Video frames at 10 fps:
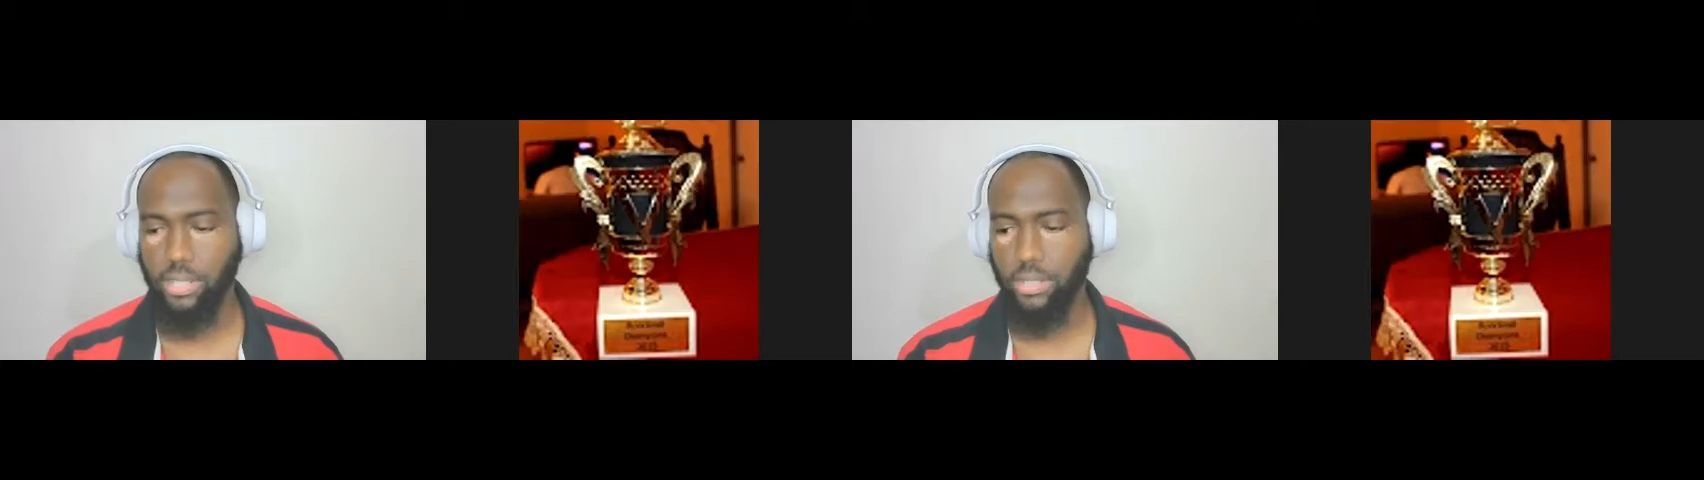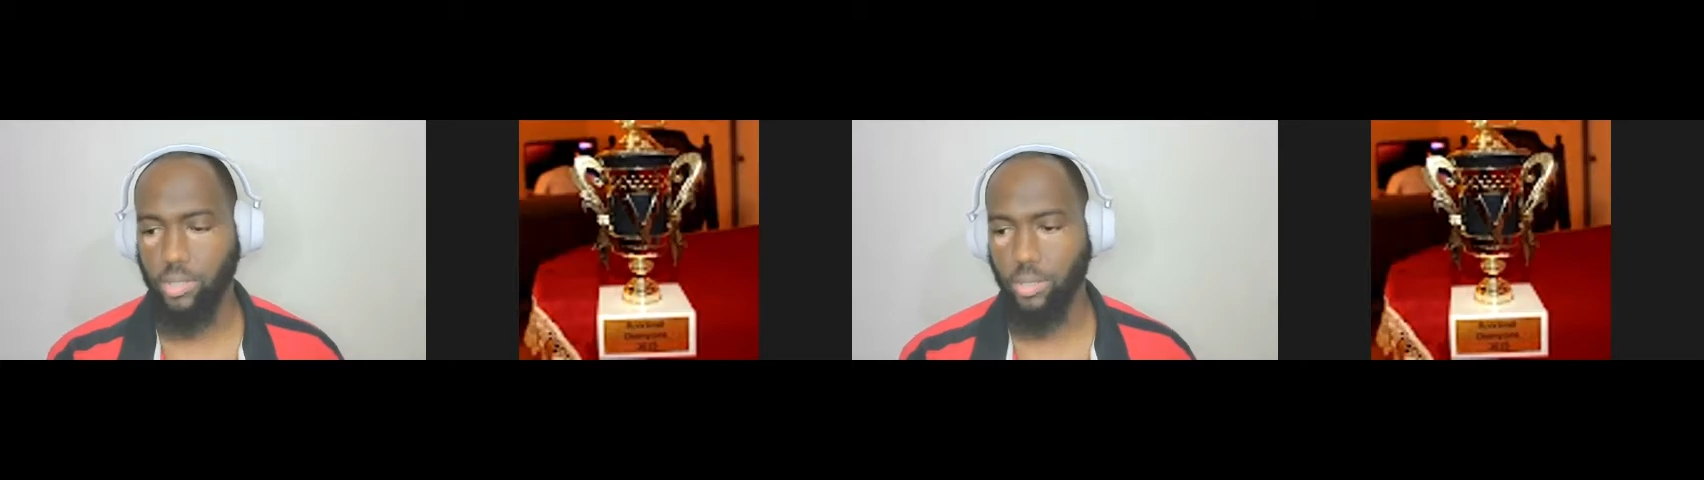
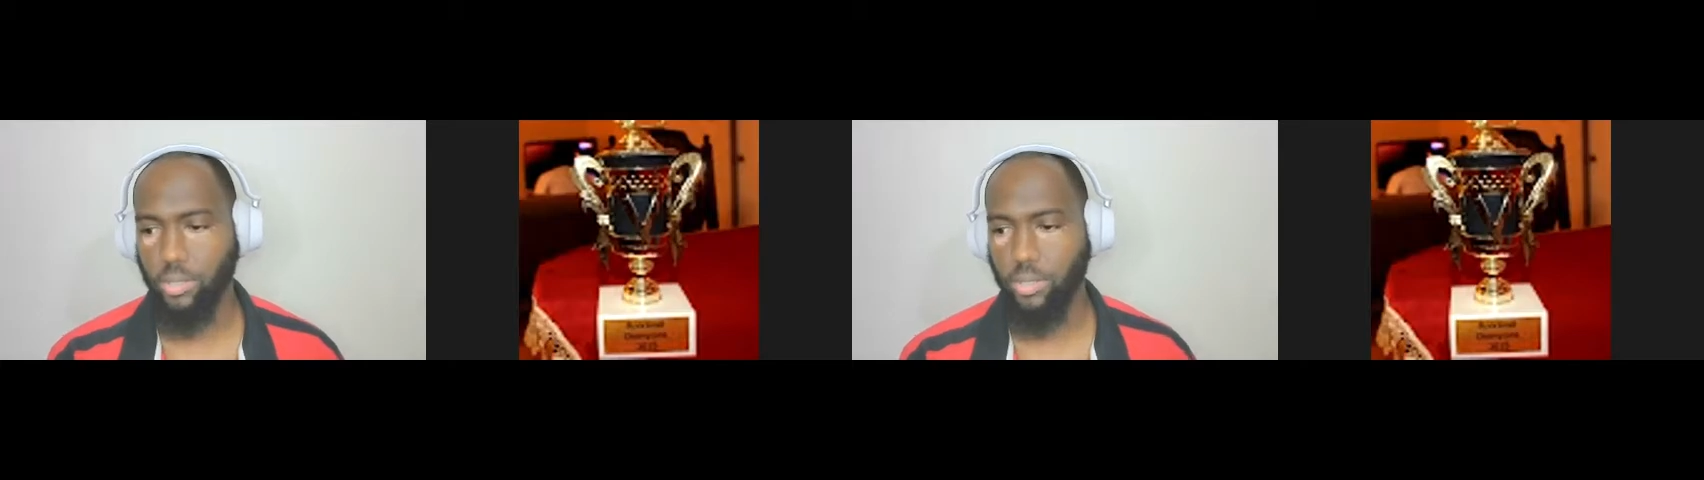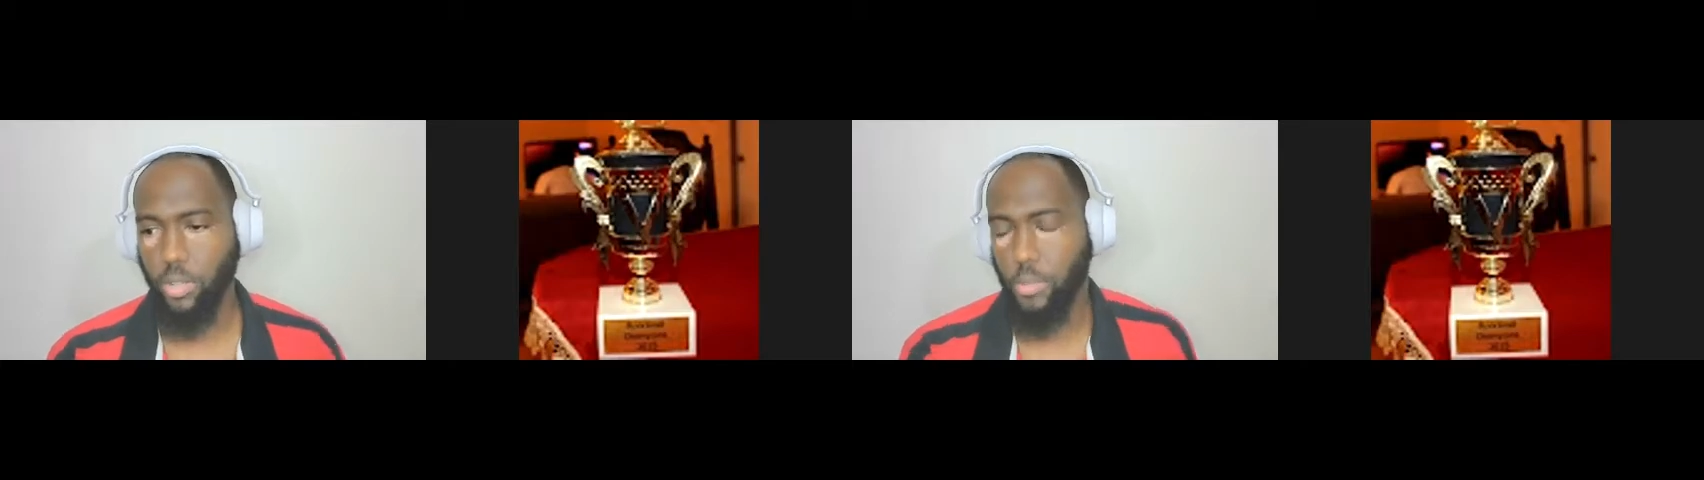
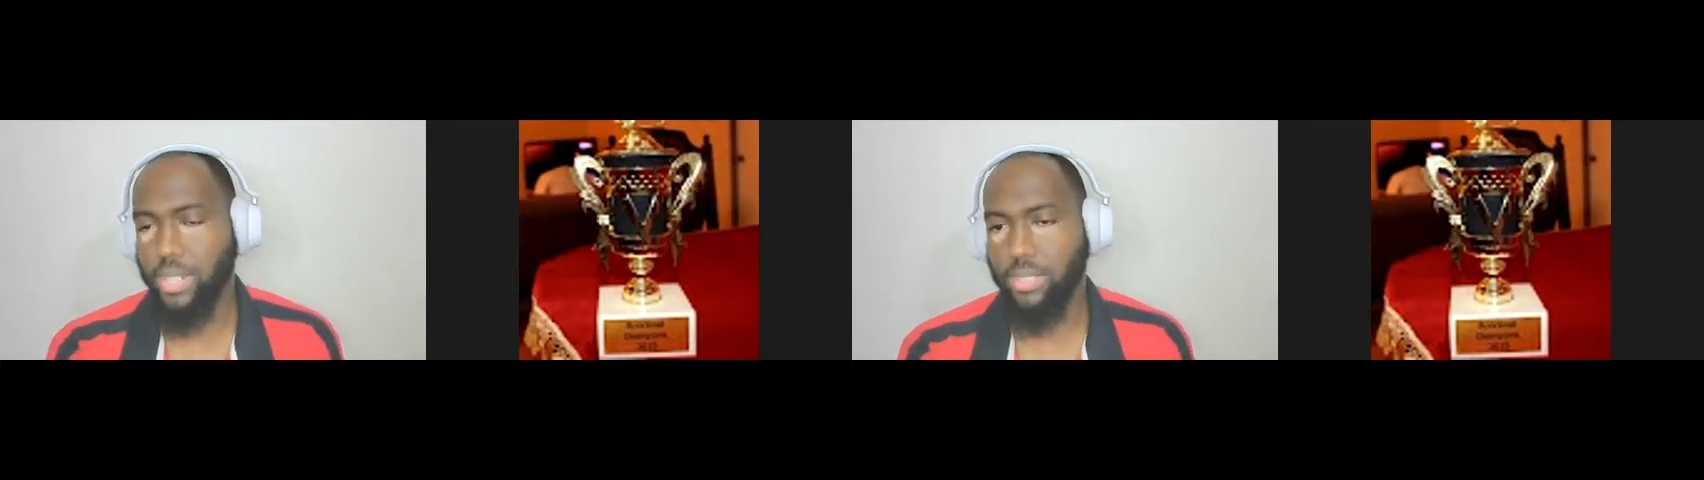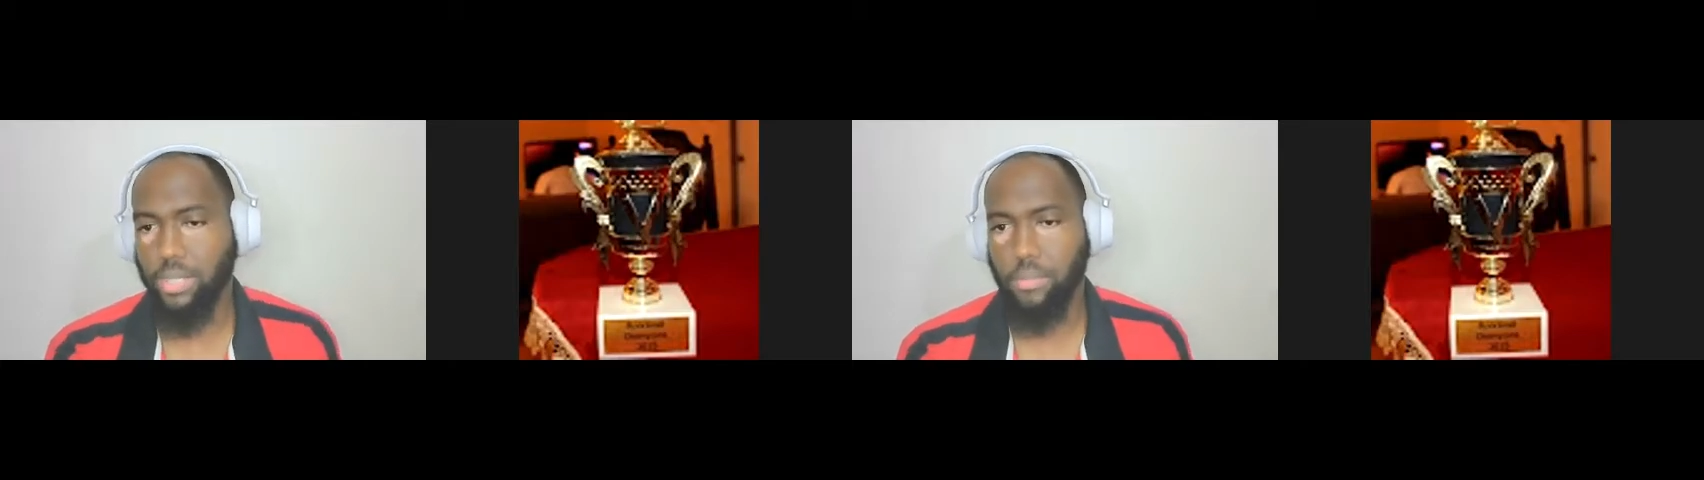So it will be
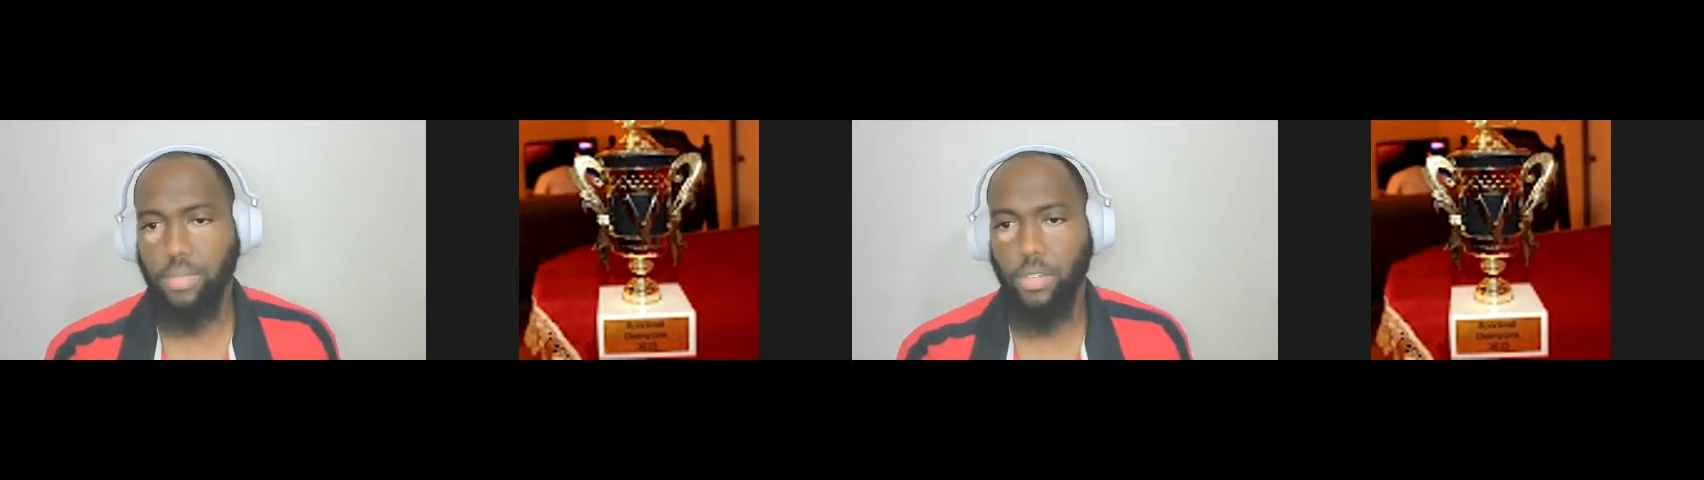the same.